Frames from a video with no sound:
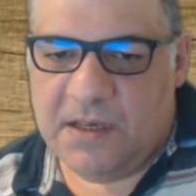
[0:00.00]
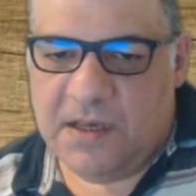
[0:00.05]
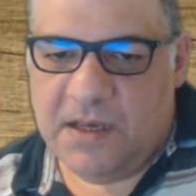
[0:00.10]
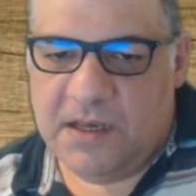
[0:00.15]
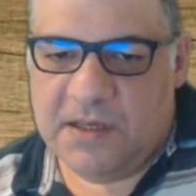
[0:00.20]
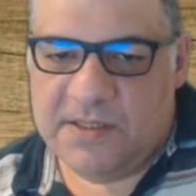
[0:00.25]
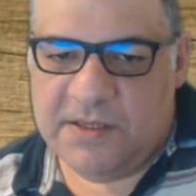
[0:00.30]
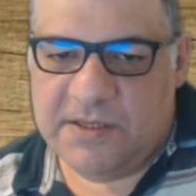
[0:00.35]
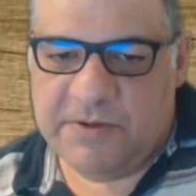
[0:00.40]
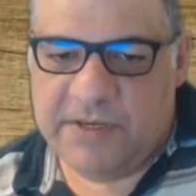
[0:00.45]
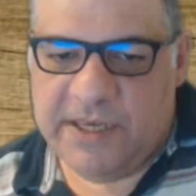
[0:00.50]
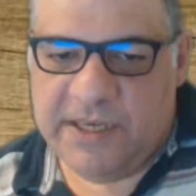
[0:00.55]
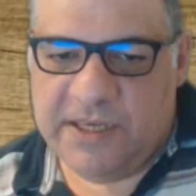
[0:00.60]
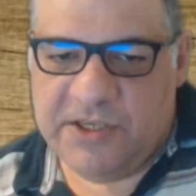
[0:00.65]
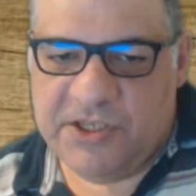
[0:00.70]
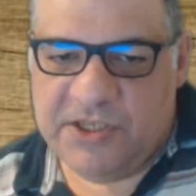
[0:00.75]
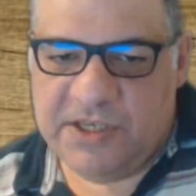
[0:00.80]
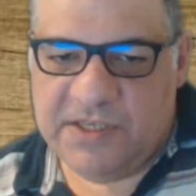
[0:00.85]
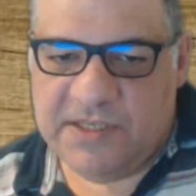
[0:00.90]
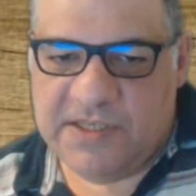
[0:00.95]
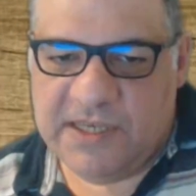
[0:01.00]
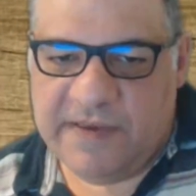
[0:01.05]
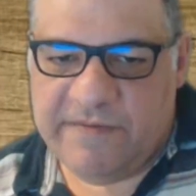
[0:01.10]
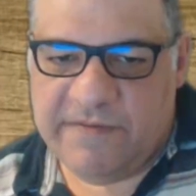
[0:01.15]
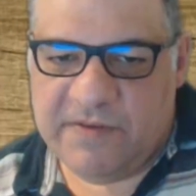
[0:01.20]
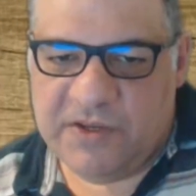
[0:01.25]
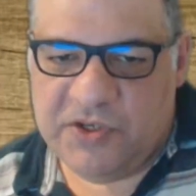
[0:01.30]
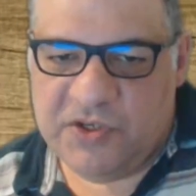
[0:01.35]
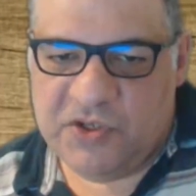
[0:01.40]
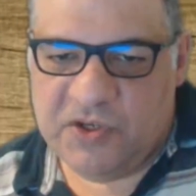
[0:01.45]
So King G7, I
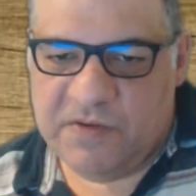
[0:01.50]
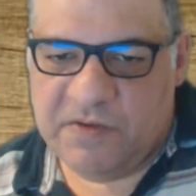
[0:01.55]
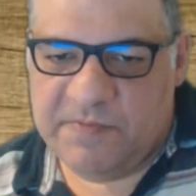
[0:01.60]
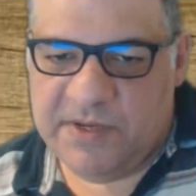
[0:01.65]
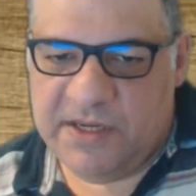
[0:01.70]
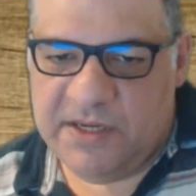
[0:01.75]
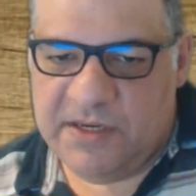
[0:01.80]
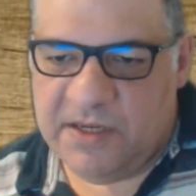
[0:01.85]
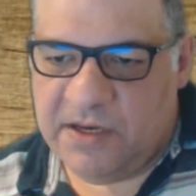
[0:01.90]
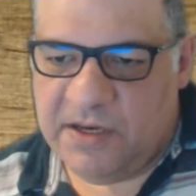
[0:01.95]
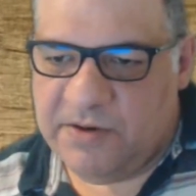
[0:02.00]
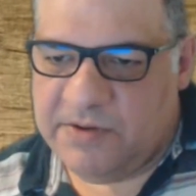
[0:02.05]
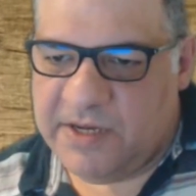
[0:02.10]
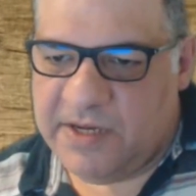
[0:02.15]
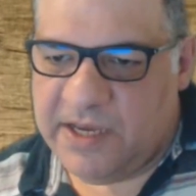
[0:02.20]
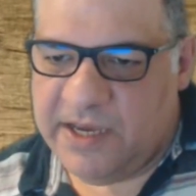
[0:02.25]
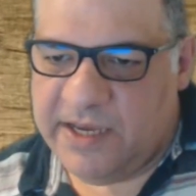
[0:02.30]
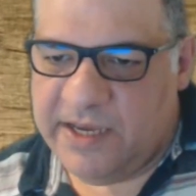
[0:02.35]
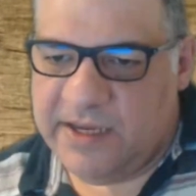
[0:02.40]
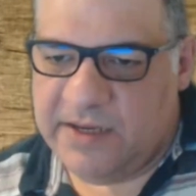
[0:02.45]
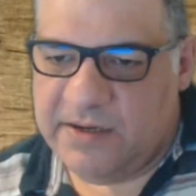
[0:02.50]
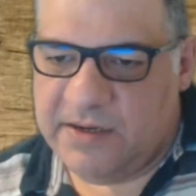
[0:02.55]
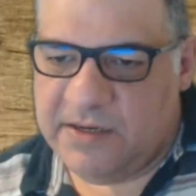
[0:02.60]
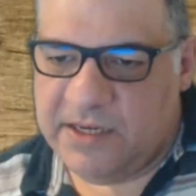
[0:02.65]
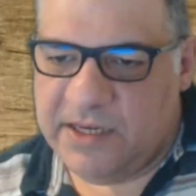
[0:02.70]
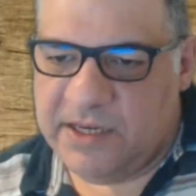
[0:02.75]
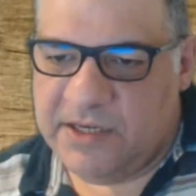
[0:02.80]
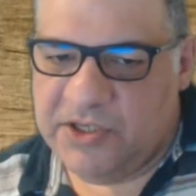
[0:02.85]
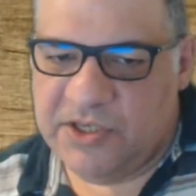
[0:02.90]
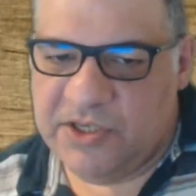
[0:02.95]
should have been okay.
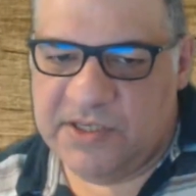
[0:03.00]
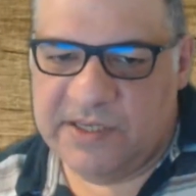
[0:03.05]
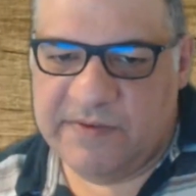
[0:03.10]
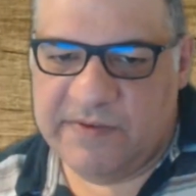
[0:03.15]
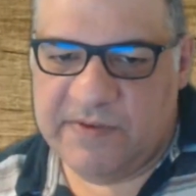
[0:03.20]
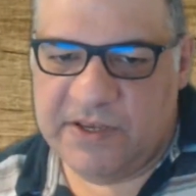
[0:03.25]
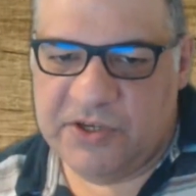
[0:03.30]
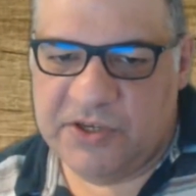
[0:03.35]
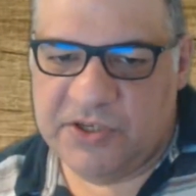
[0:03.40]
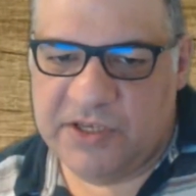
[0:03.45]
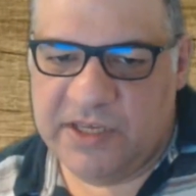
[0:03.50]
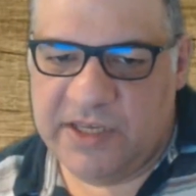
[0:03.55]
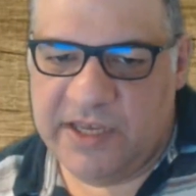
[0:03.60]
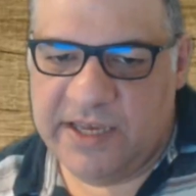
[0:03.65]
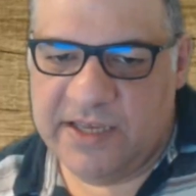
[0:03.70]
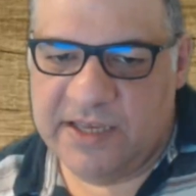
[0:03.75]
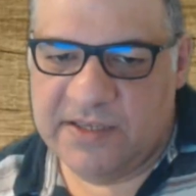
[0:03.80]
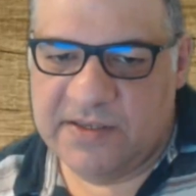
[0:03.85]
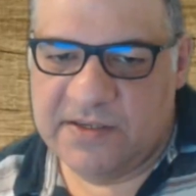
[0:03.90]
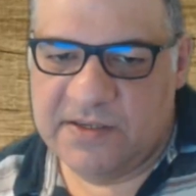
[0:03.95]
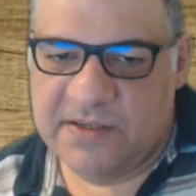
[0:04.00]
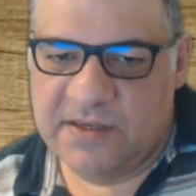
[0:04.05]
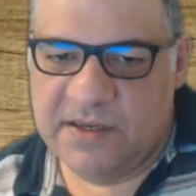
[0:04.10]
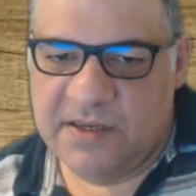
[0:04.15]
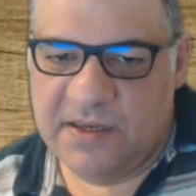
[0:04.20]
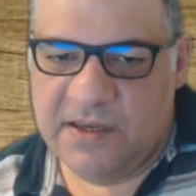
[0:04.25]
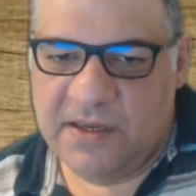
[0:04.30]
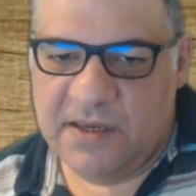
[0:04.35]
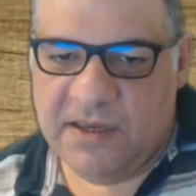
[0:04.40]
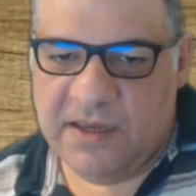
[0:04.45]
King G7 actually hits
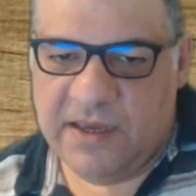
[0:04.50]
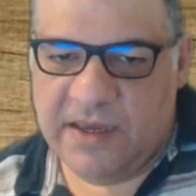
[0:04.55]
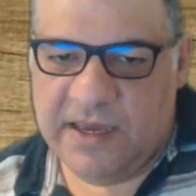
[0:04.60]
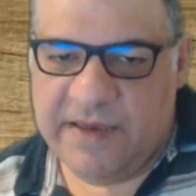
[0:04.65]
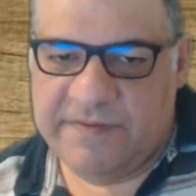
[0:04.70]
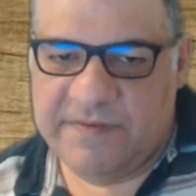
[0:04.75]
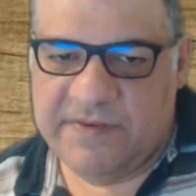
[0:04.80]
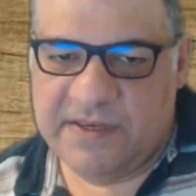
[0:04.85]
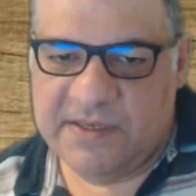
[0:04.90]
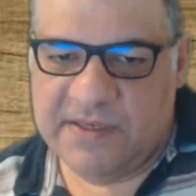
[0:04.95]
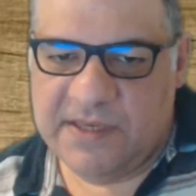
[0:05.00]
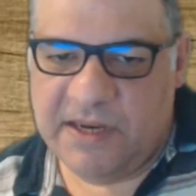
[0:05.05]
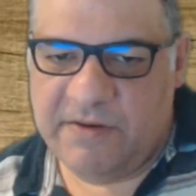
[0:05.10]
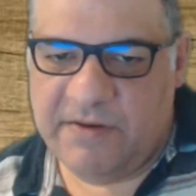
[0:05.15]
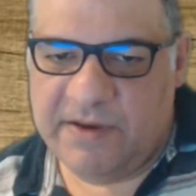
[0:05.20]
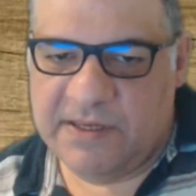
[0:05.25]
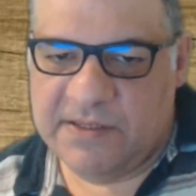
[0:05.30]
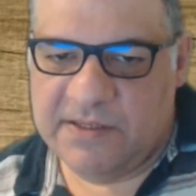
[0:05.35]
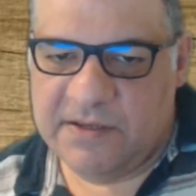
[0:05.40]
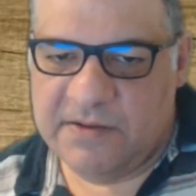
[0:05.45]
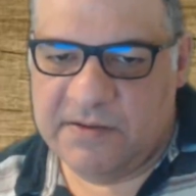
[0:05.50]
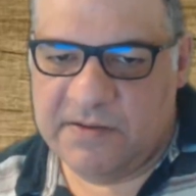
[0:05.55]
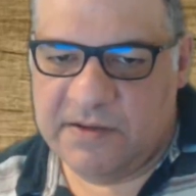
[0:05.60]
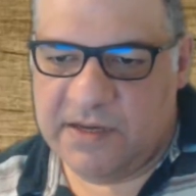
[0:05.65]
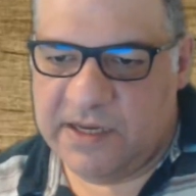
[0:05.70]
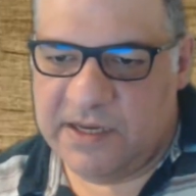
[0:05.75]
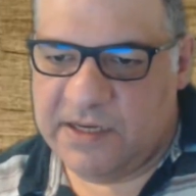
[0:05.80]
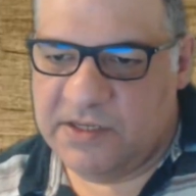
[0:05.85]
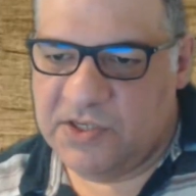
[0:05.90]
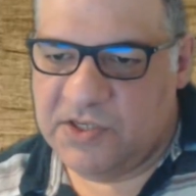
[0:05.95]
F6 anyway, so check. I
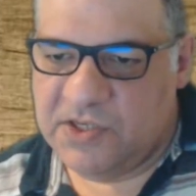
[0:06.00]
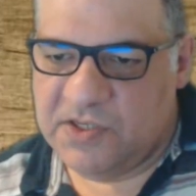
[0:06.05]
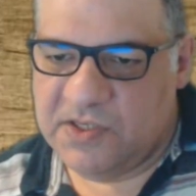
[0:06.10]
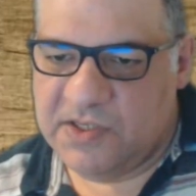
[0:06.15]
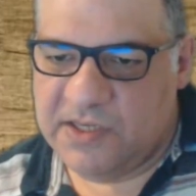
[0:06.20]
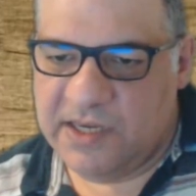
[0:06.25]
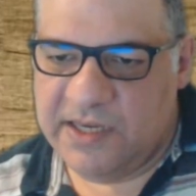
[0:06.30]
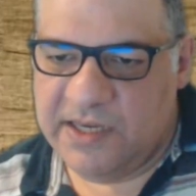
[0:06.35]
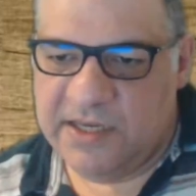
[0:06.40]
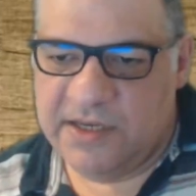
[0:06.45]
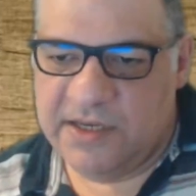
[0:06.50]
can just take.